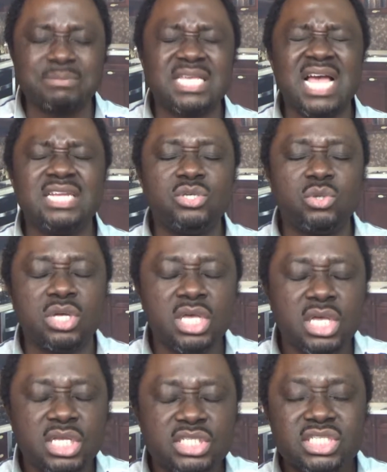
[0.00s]
I'm telling you,
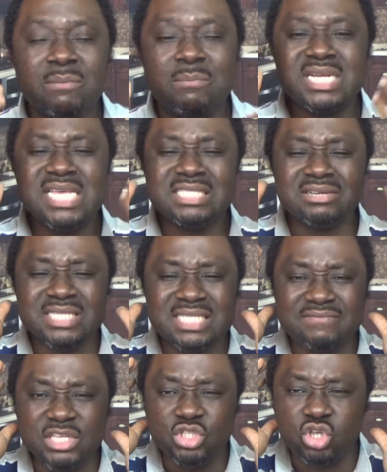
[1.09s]
somebody is
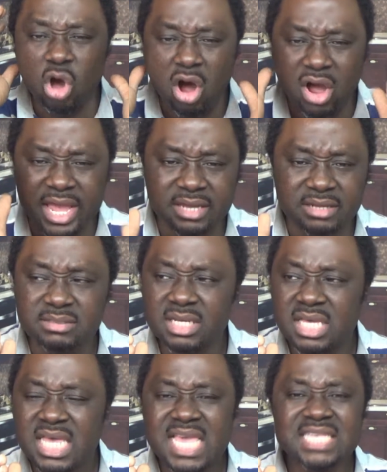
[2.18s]
receiving joy.
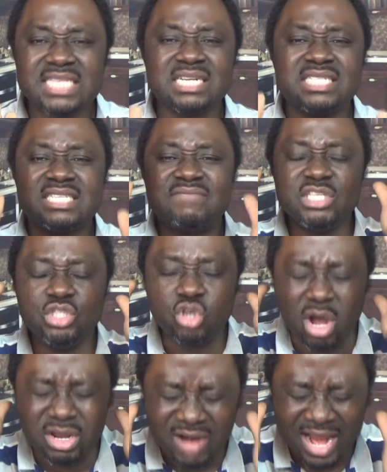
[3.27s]
Is receiving
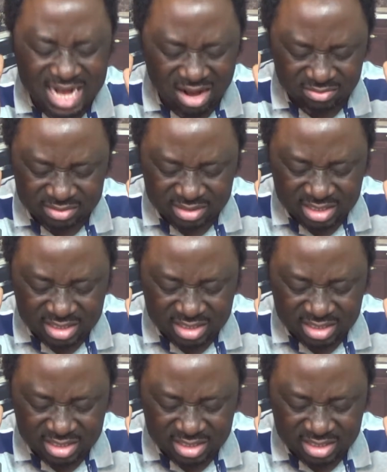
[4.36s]
joy right now.